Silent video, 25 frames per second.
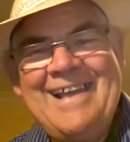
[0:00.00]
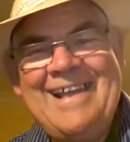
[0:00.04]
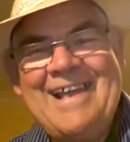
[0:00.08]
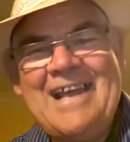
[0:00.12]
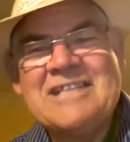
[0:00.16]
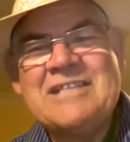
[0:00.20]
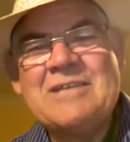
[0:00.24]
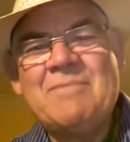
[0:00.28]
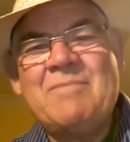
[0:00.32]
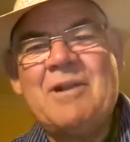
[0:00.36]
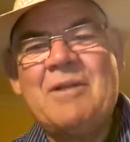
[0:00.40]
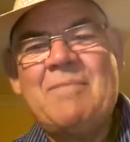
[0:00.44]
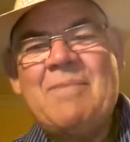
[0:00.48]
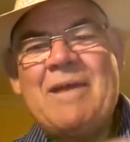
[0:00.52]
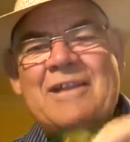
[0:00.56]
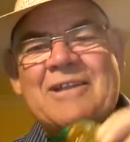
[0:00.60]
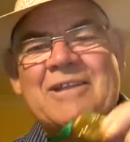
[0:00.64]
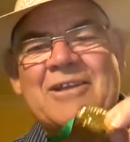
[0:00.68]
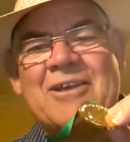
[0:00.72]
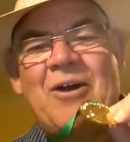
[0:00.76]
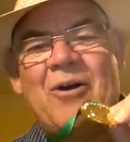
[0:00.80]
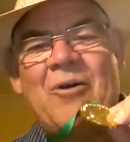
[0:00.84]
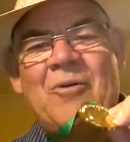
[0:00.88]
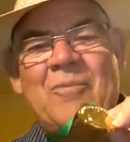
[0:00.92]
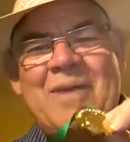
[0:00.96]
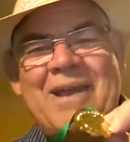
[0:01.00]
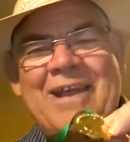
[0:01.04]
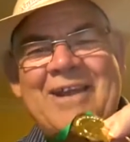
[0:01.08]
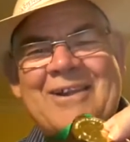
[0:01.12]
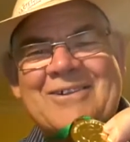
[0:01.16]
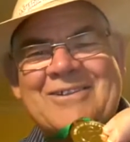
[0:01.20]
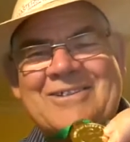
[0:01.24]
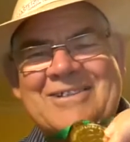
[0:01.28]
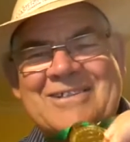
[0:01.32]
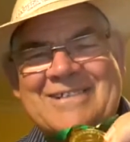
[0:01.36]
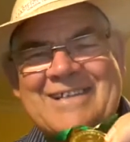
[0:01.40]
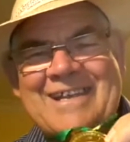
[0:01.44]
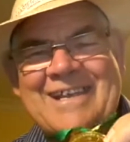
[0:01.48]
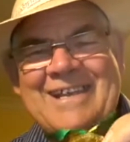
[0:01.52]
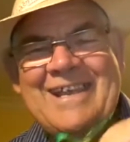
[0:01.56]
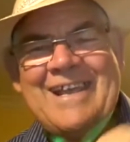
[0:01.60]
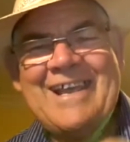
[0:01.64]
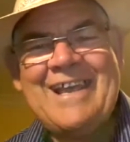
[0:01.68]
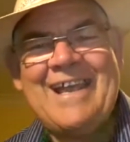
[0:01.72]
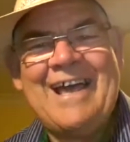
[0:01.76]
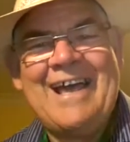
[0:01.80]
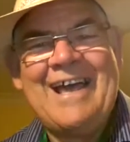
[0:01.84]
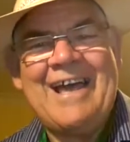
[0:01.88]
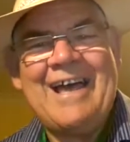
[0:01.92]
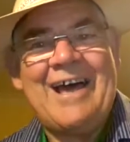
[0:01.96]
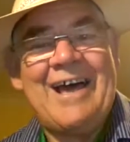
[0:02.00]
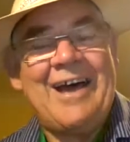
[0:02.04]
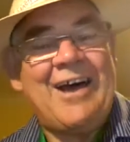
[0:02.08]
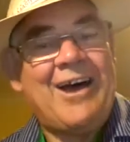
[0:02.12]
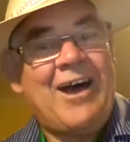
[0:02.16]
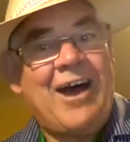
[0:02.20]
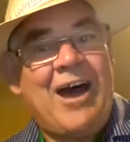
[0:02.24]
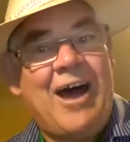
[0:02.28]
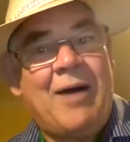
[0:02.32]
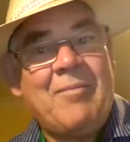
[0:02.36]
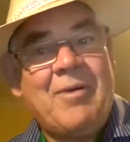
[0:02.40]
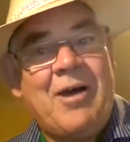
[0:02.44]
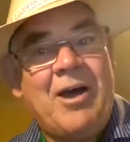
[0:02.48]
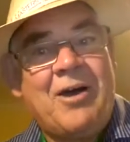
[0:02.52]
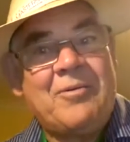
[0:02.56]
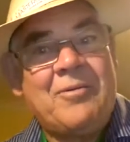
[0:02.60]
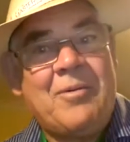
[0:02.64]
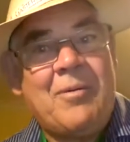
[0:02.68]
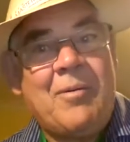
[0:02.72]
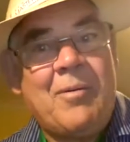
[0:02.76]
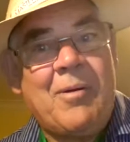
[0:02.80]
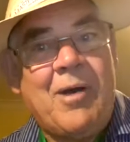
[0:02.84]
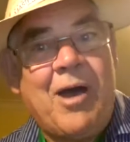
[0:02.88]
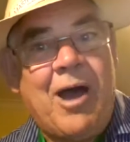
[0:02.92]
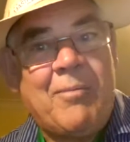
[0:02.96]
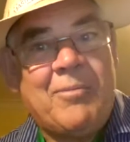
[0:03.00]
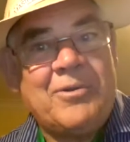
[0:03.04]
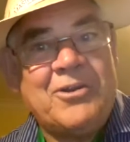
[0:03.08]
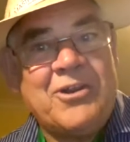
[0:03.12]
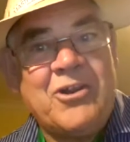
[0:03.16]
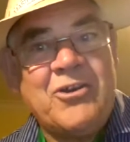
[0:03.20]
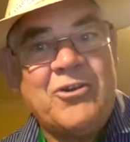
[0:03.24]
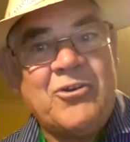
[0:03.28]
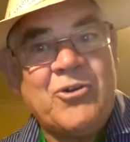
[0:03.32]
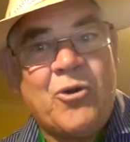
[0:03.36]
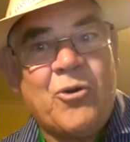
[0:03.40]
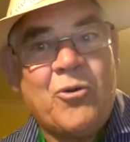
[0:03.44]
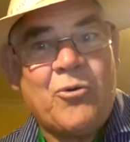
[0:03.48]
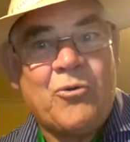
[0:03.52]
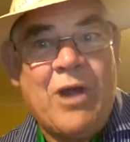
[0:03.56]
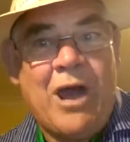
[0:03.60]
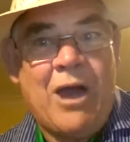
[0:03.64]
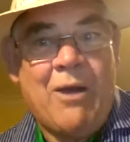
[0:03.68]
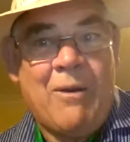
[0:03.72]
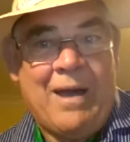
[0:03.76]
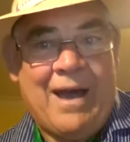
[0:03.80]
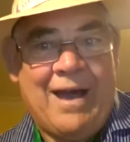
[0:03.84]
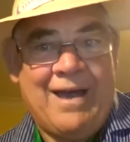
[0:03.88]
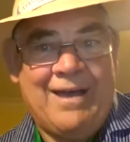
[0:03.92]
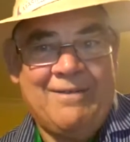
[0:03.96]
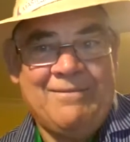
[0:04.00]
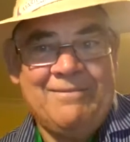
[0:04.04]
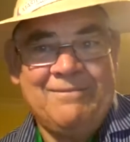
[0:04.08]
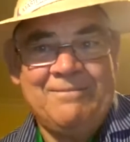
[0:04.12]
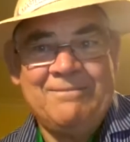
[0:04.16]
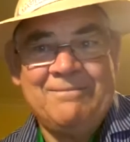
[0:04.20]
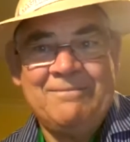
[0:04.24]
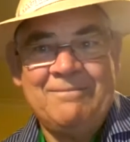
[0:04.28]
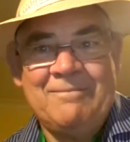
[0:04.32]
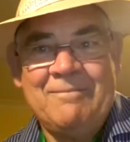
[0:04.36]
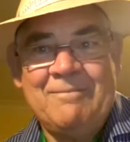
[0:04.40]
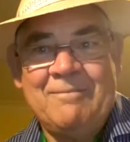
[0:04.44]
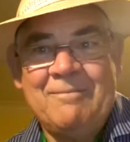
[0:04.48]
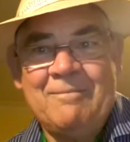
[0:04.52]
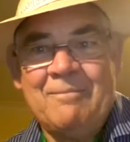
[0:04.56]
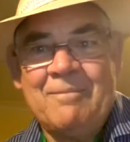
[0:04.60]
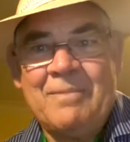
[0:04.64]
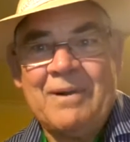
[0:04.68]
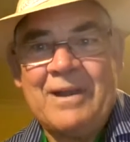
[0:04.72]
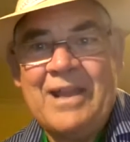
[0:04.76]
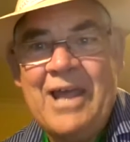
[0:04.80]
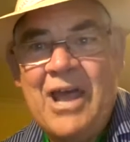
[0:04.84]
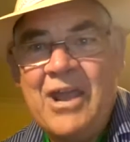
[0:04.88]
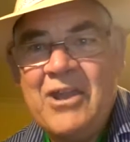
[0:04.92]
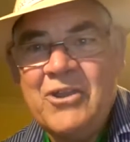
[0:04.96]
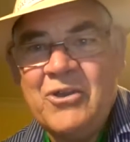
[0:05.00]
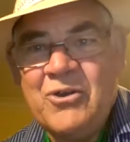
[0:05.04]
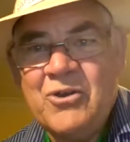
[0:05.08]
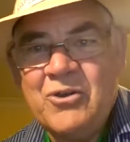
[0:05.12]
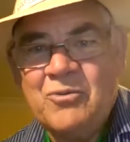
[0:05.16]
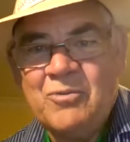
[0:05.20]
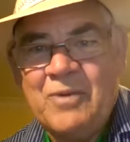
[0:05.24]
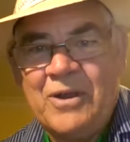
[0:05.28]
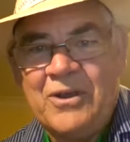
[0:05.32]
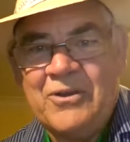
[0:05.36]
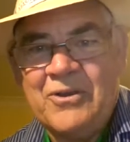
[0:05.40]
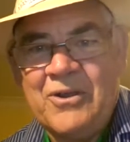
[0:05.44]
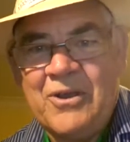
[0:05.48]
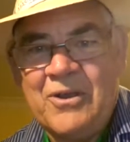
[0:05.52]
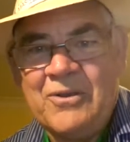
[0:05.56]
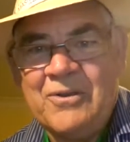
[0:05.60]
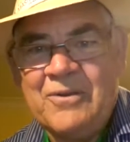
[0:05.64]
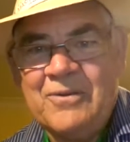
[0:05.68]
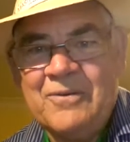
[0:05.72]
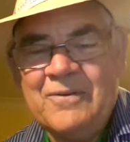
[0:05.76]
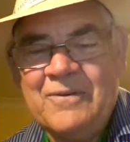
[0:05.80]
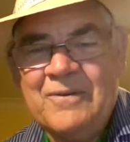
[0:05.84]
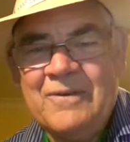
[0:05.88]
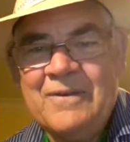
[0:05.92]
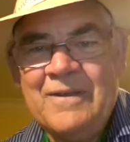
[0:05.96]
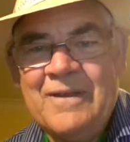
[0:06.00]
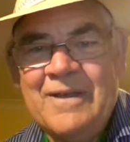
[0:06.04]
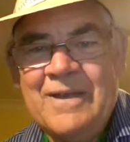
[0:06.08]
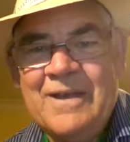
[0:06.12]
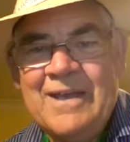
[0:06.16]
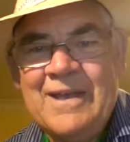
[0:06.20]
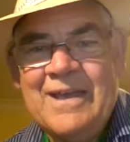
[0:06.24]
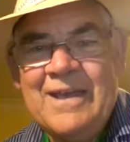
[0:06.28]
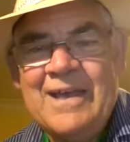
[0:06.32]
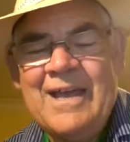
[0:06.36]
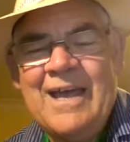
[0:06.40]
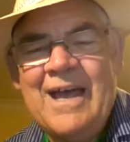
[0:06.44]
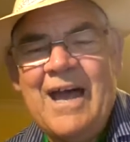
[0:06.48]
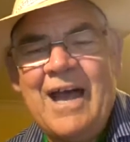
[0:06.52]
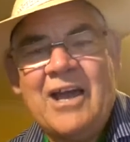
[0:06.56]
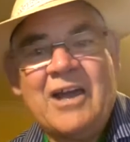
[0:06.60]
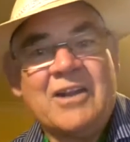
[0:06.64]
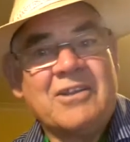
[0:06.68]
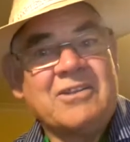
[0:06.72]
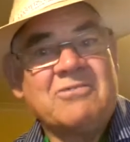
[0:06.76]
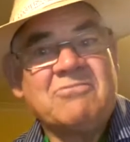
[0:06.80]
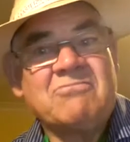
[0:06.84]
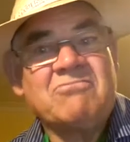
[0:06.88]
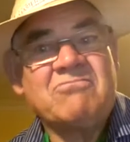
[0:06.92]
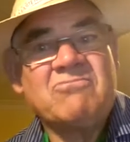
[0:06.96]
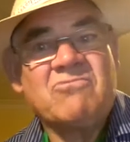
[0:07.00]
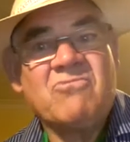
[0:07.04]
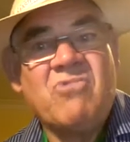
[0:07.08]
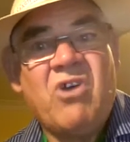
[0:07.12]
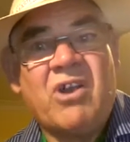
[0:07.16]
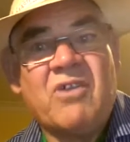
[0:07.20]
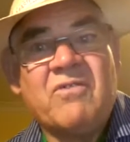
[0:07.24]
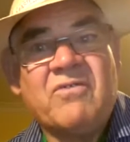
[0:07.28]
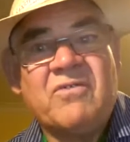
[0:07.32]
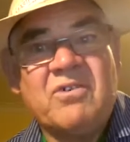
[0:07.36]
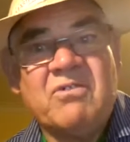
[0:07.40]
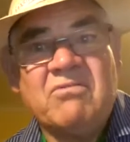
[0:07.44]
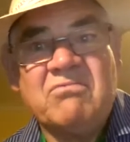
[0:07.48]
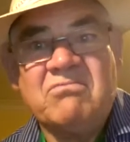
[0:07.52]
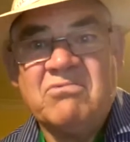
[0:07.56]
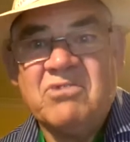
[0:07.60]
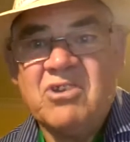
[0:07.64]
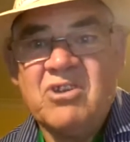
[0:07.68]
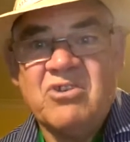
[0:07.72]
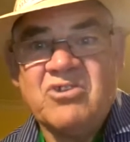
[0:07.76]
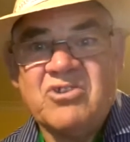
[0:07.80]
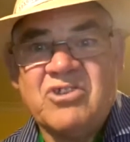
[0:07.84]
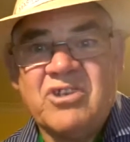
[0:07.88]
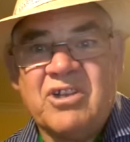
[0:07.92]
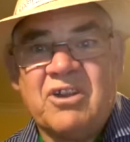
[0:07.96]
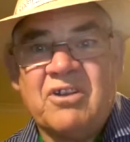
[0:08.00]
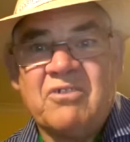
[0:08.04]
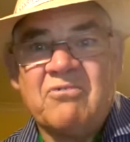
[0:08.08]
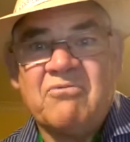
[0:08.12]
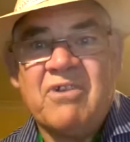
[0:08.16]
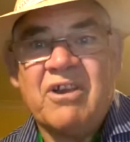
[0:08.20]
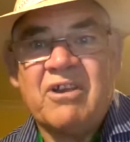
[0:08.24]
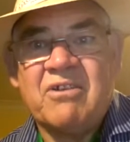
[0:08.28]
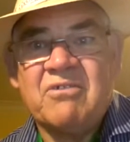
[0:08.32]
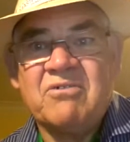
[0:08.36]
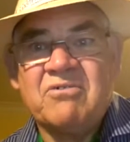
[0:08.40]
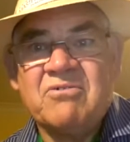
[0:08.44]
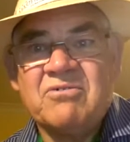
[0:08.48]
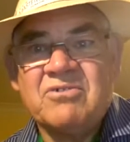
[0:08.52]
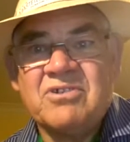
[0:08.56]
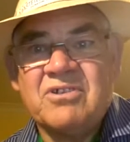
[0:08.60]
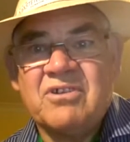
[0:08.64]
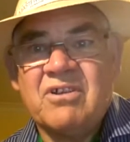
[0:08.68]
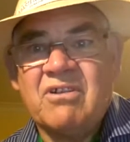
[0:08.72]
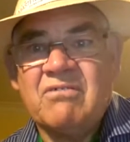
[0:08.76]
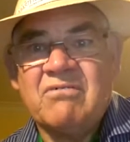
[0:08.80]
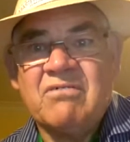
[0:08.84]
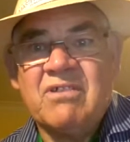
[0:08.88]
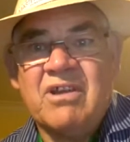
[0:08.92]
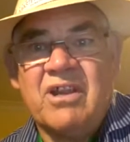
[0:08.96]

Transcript: it's a bit about the gold medals, you see. I'm an indoor rower, bloody good one too. I got quite a few New Zealand records and